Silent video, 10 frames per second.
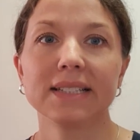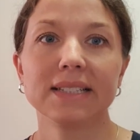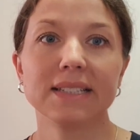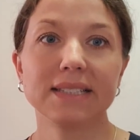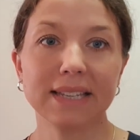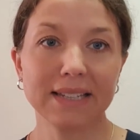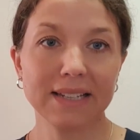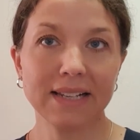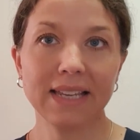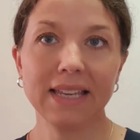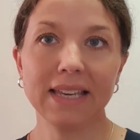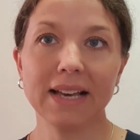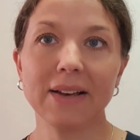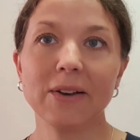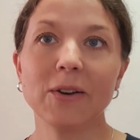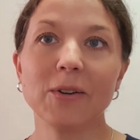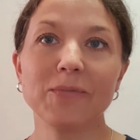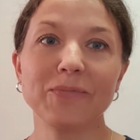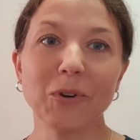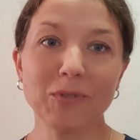Secondly,
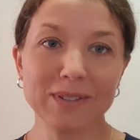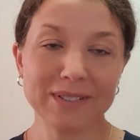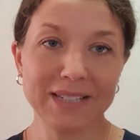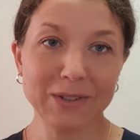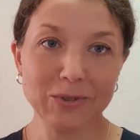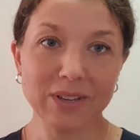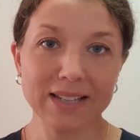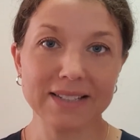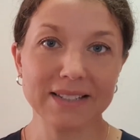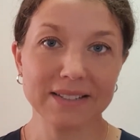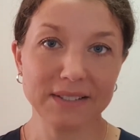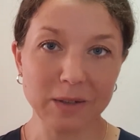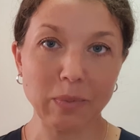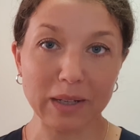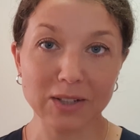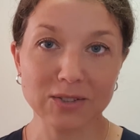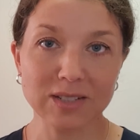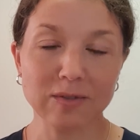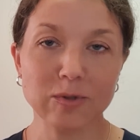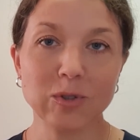obviously you get feedback
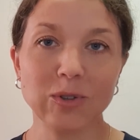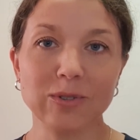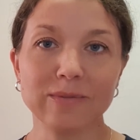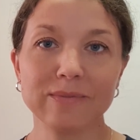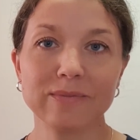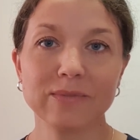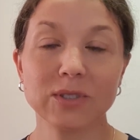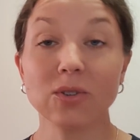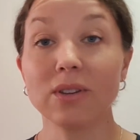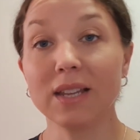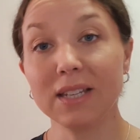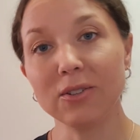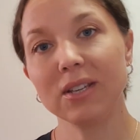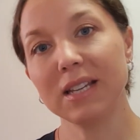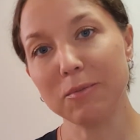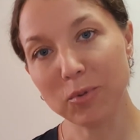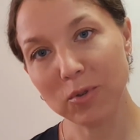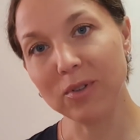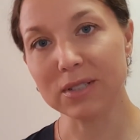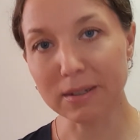yourself too. So then you can improve
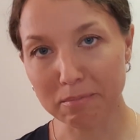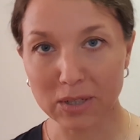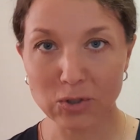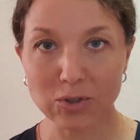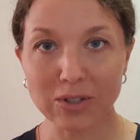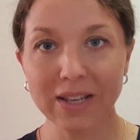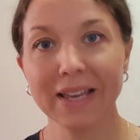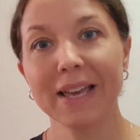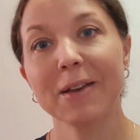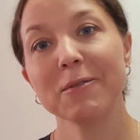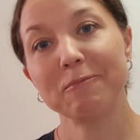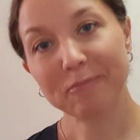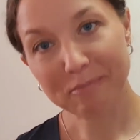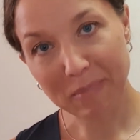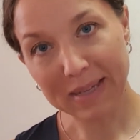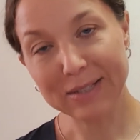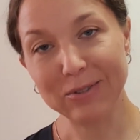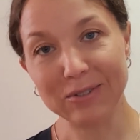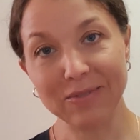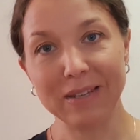your submission based on
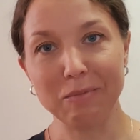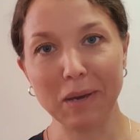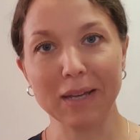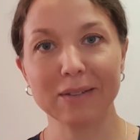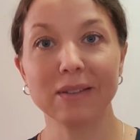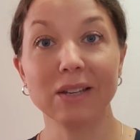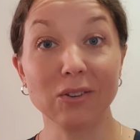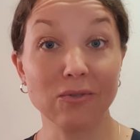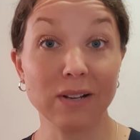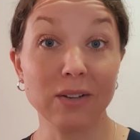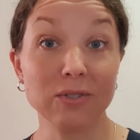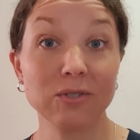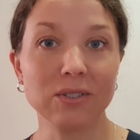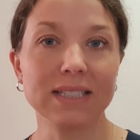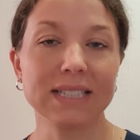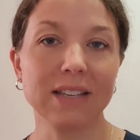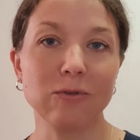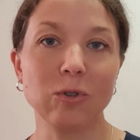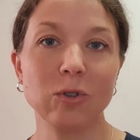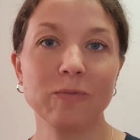the feedback that your fellow students give
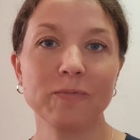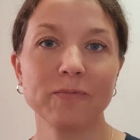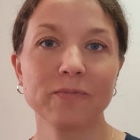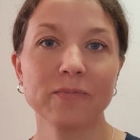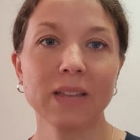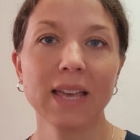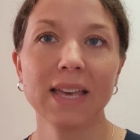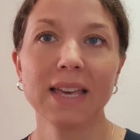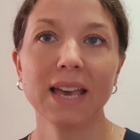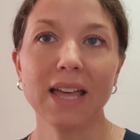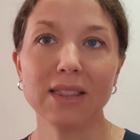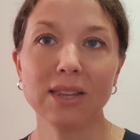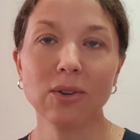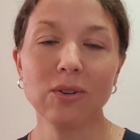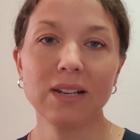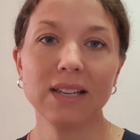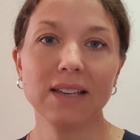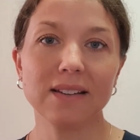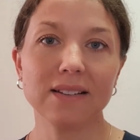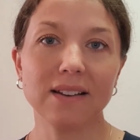you. And thirdly,
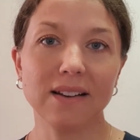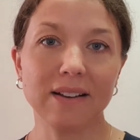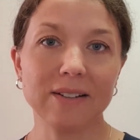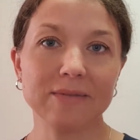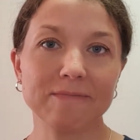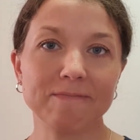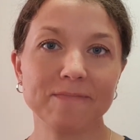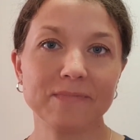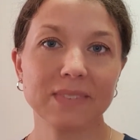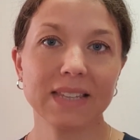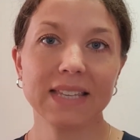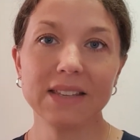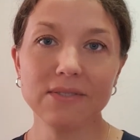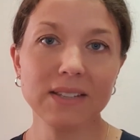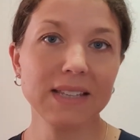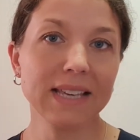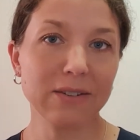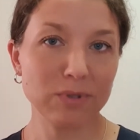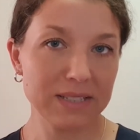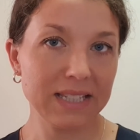giving and
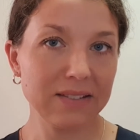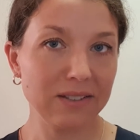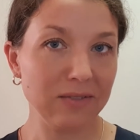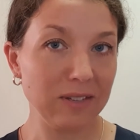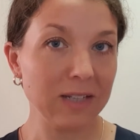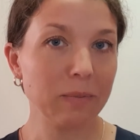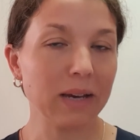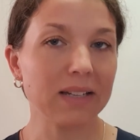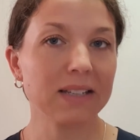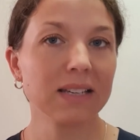receiving feedback,